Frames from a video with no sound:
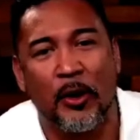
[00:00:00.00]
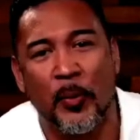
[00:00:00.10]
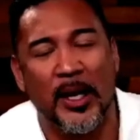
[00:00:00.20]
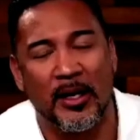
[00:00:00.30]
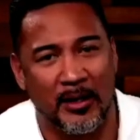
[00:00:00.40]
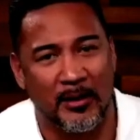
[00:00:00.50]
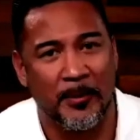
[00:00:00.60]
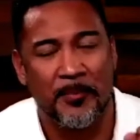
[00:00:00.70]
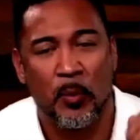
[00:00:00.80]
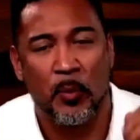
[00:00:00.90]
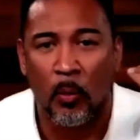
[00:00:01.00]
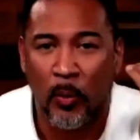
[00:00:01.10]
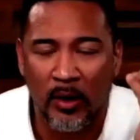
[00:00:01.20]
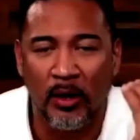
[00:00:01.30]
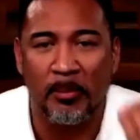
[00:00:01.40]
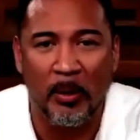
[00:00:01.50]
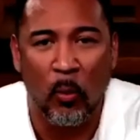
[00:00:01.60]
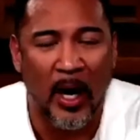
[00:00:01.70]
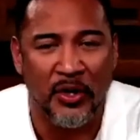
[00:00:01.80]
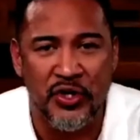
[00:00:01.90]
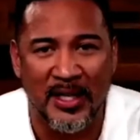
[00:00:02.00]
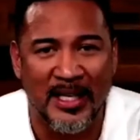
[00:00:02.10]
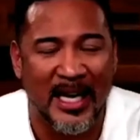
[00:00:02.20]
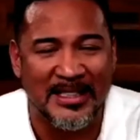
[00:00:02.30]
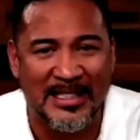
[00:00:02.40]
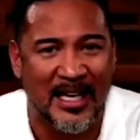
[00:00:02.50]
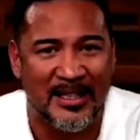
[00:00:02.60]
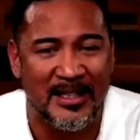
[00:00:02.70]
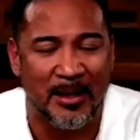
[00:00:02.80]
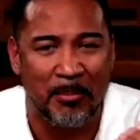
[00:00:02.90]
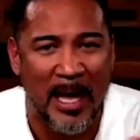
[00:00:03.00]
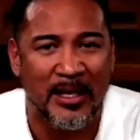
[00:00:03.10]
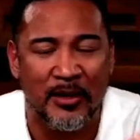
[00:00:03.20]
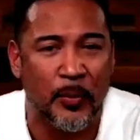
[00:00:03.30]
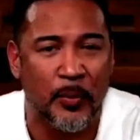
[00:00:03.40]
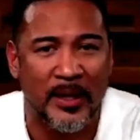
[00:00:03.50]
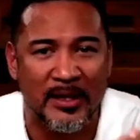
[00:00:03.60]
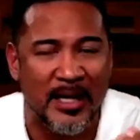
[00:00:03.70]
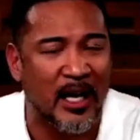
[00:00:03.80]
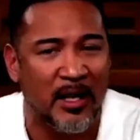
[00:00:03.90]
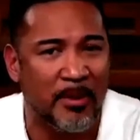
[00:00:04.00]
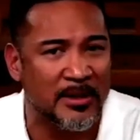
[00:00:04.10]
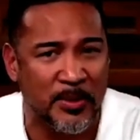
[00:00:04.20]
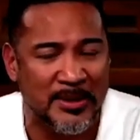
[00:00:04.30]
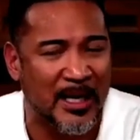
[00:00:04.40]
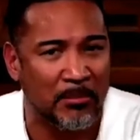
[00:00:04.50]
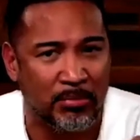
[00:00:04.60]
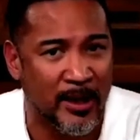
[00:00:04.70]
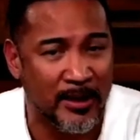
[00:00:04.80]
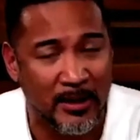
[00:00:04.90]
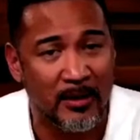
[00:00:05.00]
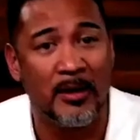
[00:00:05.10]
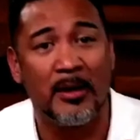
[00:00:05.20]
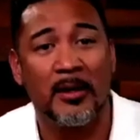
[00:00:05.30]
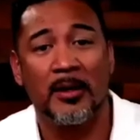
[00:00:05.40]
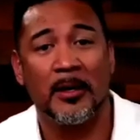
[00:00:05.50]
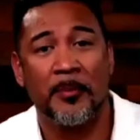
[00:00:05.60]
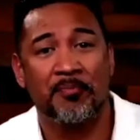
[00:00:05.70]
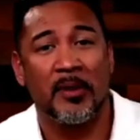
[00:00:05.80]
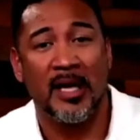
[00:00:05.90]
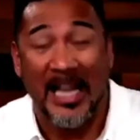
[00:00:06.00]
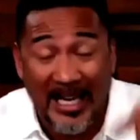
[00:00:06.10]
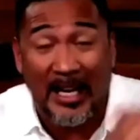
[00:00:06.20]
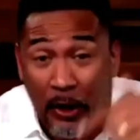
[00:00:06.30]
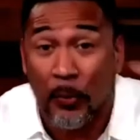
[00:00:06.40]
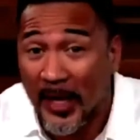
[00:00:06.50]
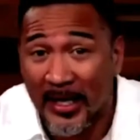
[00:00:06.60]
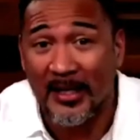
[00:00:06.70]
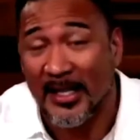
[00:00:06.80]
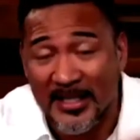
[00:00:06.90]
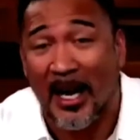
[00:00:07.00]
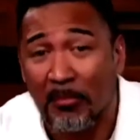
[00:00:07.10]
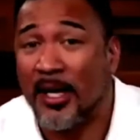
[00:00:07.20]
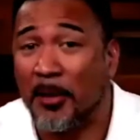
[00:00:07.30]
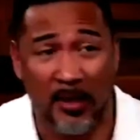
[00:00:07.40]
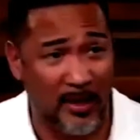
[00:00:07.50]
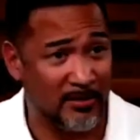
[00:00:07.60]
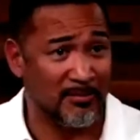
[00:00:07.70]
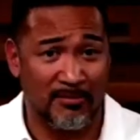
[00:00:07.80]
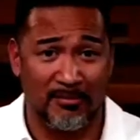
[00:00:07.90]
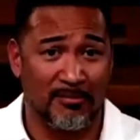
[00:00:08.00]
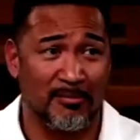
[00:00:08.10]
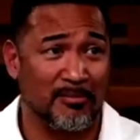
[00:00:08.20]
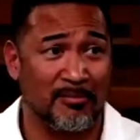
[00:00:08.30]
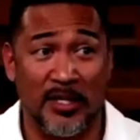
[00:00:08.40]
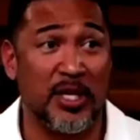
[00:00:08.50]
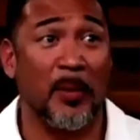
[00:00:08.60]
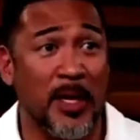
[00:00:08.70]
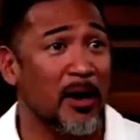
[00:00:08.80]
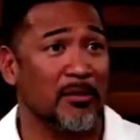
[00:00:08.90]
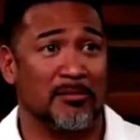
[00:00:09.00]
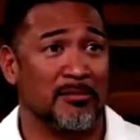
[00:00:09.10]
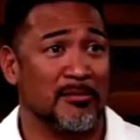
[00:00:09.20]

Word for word: arena where we're going to be watching and dissecting the Man in the Arena documentary with Tom Brady in an arena that Tom Brady played. That's all we know.